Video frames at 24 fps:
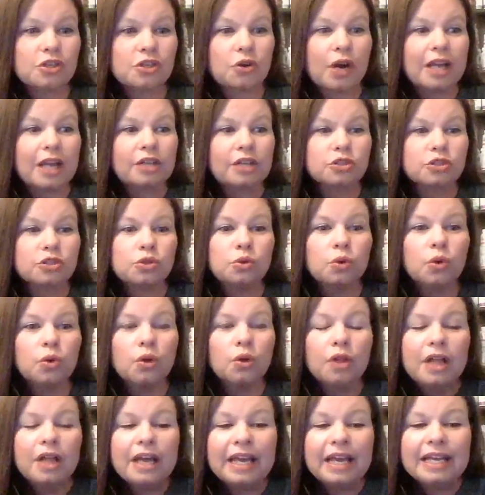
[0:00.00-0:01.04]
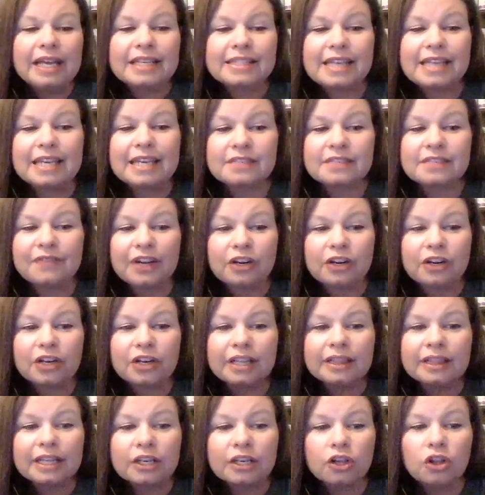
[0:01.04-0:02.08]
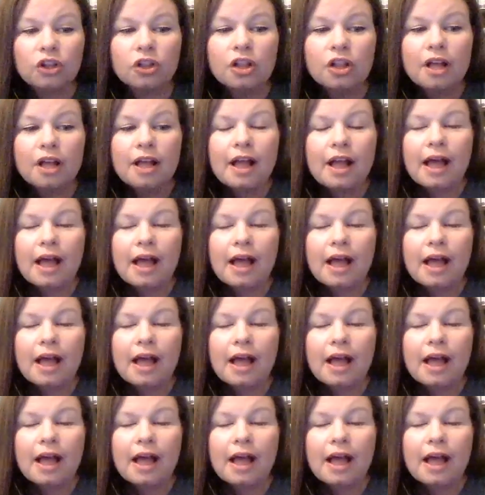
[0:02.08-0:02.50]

great tool. It takes very little.